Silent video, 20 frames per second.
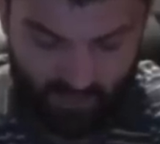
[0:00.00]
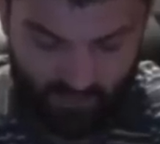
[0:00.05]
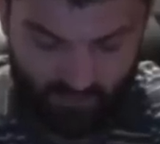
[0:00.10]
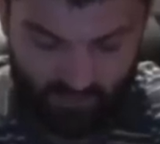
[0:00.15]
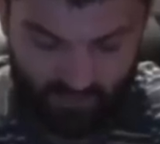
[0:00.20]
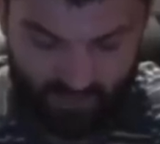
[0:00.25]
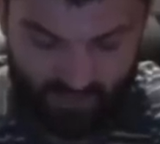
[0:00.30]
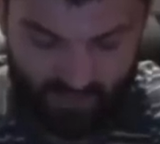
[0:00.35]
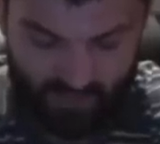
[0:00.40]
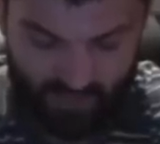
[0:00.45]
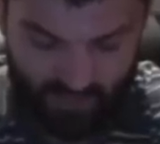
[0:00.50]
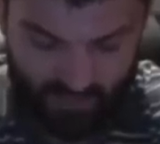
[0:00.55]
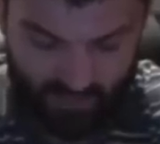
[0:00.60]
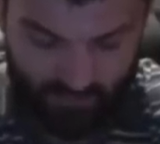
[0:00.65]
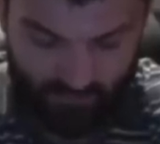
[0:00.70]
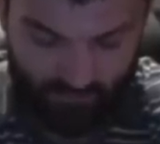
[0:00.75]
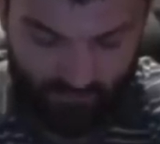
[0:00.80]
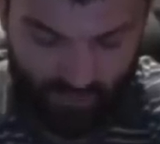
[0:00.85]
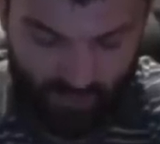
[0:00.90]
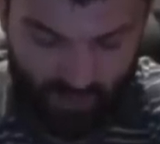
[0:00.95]
with
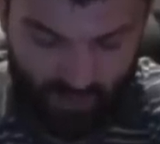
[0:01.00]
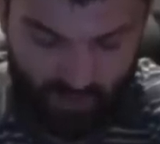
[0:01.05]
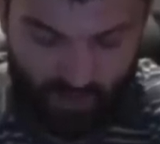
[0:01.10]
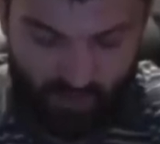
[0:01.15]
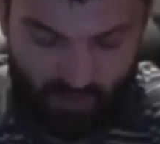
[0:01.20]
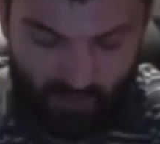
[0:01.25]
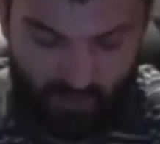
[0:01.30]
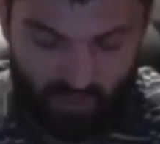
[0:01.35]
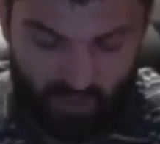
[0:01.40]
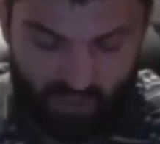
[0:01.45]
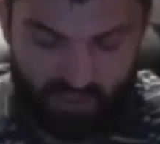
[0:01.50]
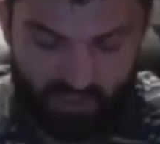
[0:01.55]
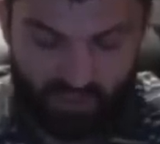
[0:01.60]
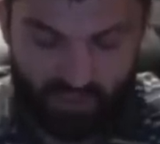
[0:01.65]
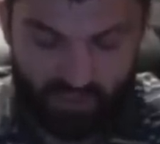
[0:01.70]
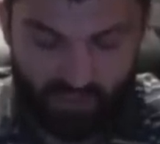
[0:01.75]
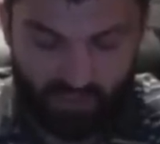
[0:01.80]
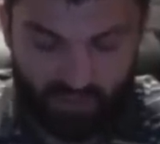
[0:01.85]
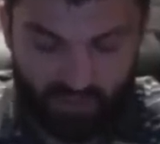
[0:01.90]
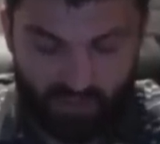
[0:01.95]

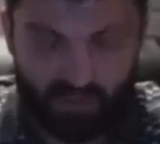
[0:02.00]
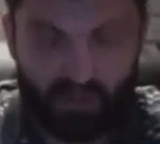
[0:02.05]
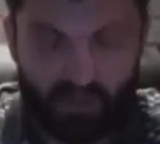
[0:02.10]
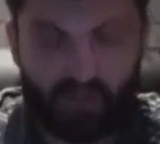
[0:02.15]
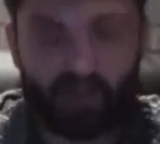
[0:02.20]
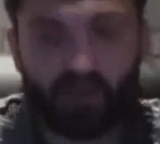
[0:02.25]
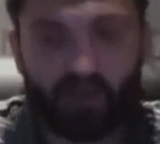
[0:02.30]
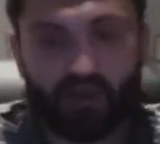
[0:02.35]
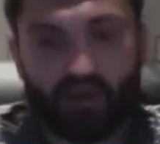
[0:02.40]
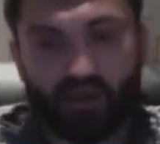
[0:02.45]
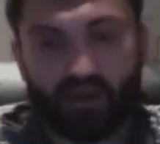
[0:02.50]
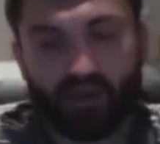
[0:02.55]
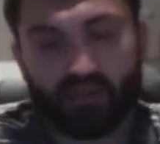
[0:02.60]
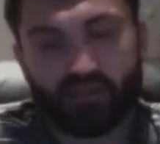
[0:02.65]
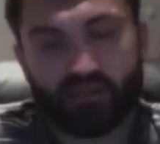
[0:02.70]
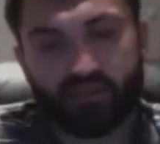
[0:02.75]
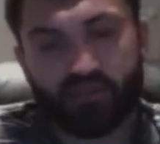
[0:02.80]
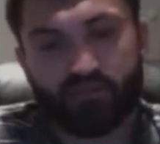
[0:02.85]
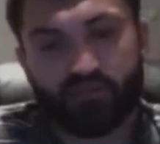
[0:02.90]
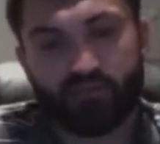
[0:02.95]
Russian hockey
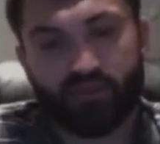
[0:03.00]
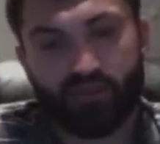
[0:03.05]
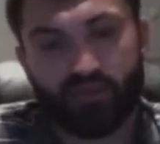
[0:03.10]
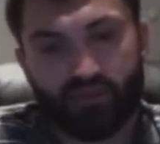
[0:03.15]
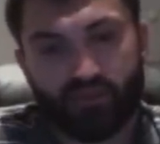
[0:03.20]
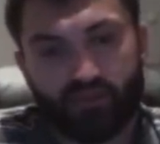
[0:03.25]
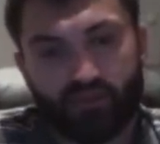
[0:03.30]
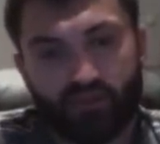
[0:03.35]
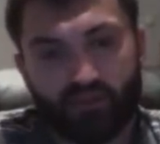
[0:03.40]
team, and